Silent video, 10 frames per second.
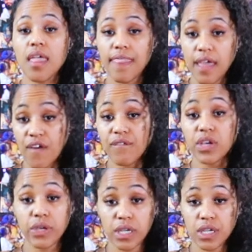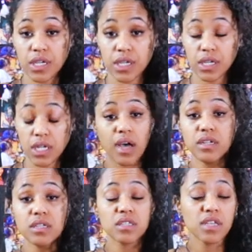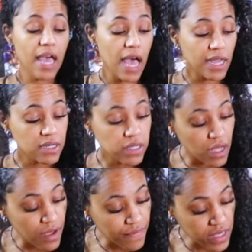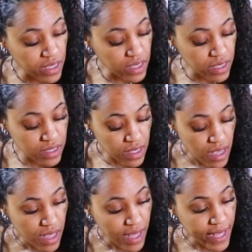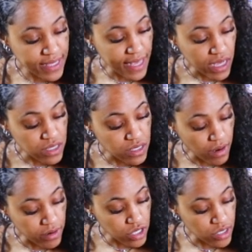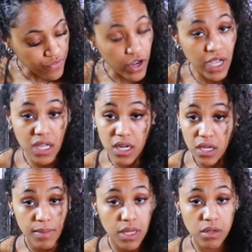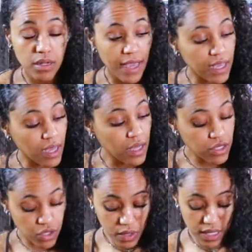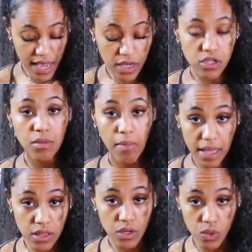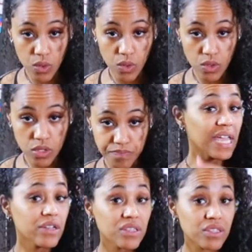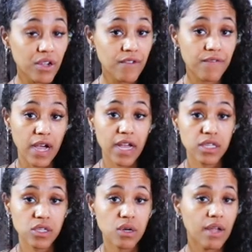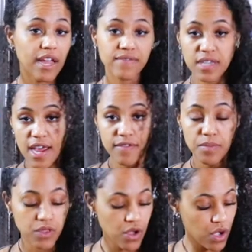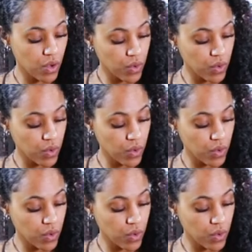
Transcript: and they are very good. Honestly, I love these as like starters for any meal. Like you can actually make the noodles in a stir fry. You don't have to have them on their